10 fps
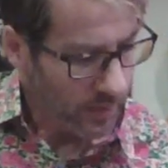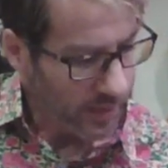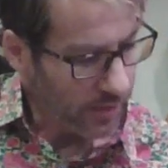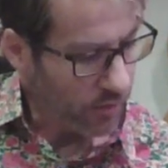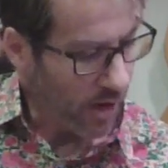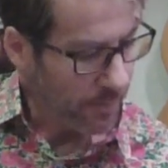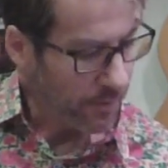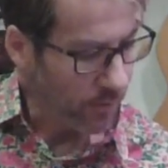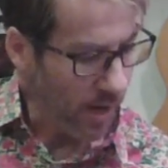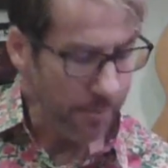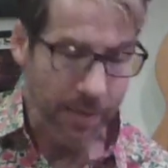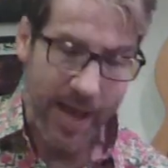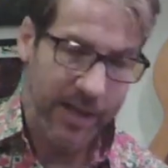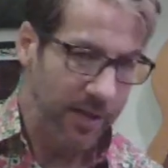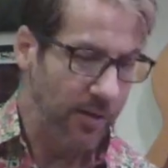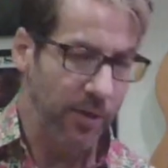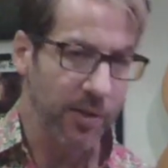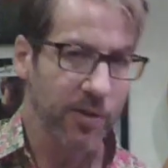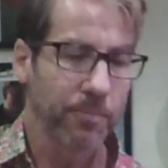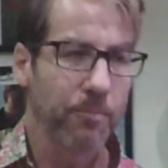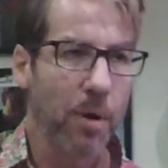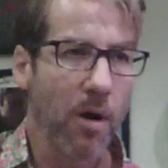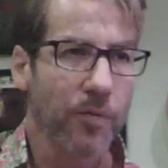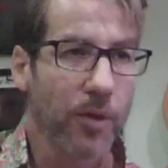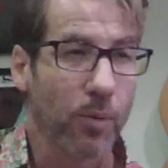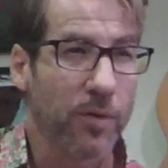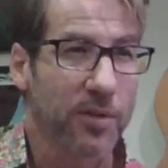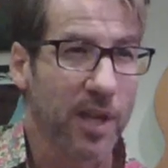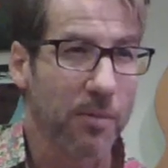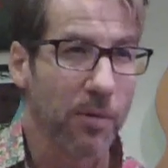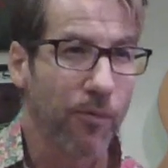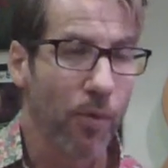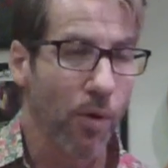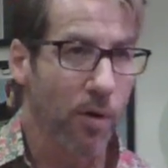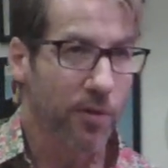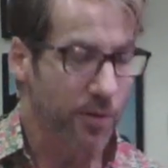Then he drops right back into this part that we've seen before.